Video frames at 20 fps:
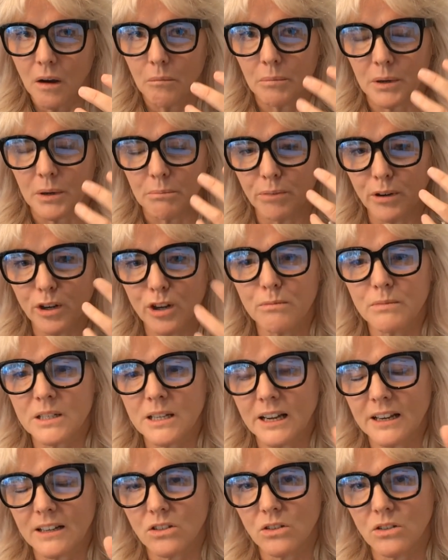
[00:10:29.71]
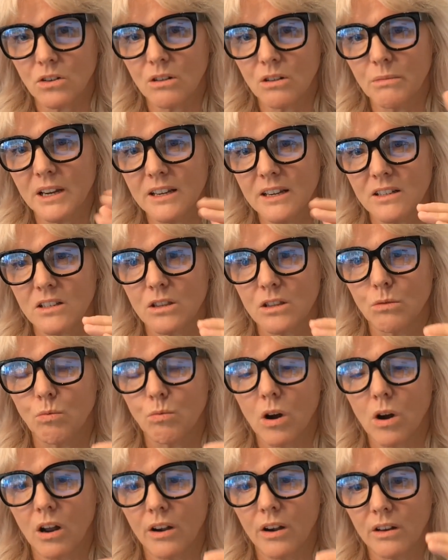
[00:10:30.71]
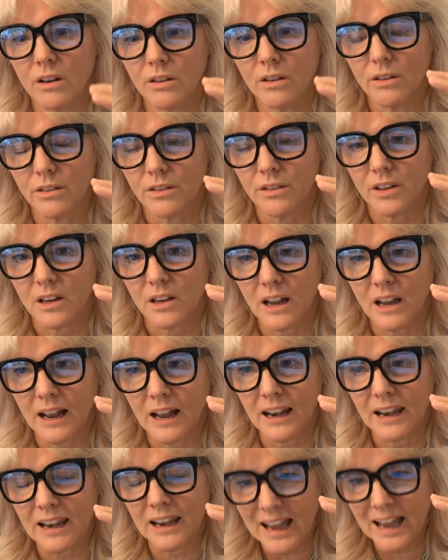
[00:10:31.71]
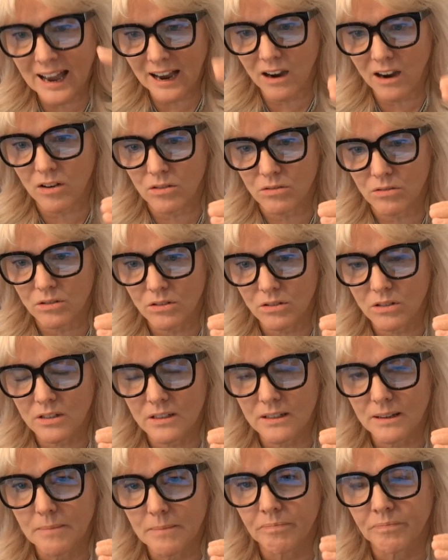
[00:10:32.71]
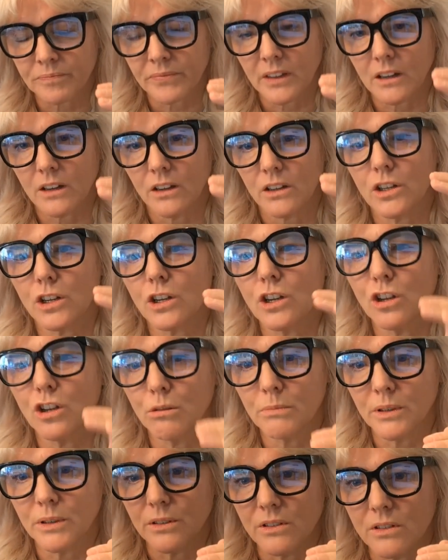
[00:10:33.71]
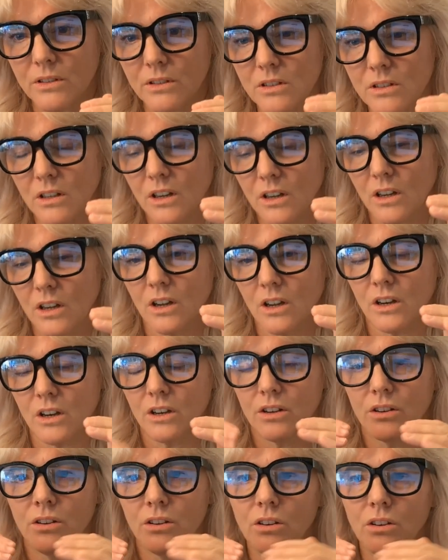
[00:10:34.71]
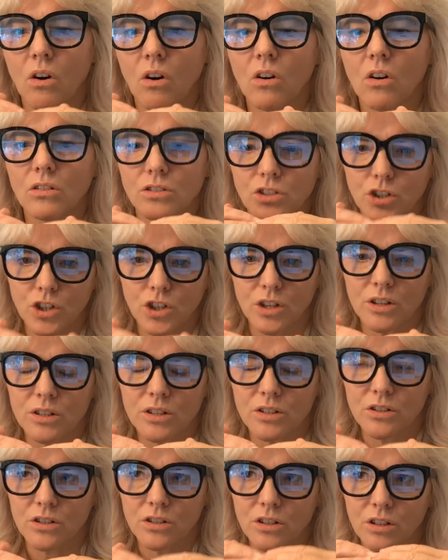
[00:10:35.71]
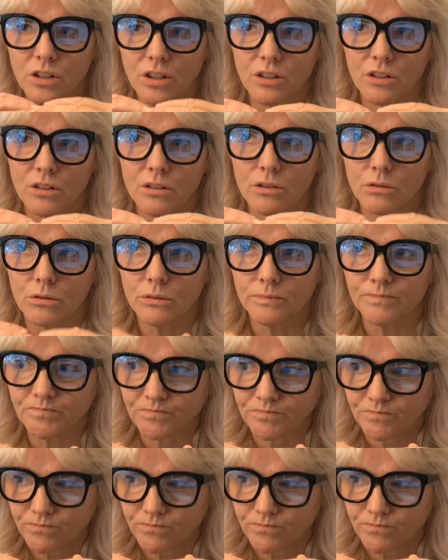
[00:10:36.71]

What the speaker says: but Bloom's taxonomy is the one that allows humans not just to.